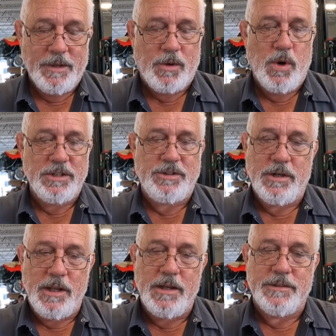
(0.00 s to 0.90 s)
The
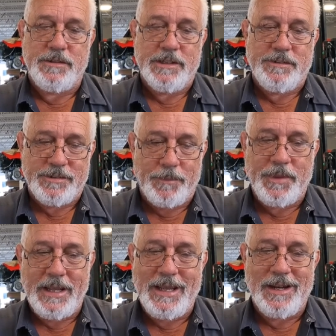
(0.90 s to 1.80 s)
question is, did
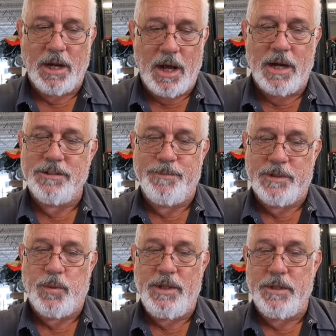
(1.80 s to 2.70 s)
something get lodged
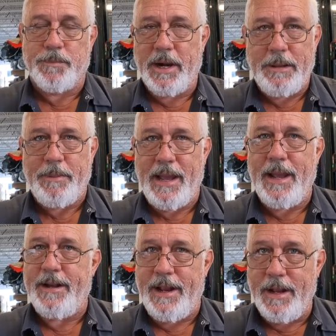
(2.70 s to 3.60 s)
between the brake
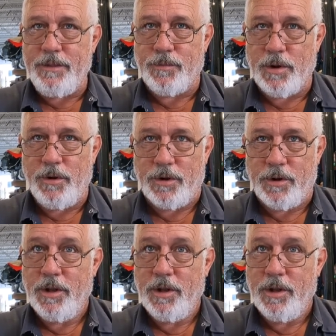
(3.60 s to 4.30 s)
pad and the rotor?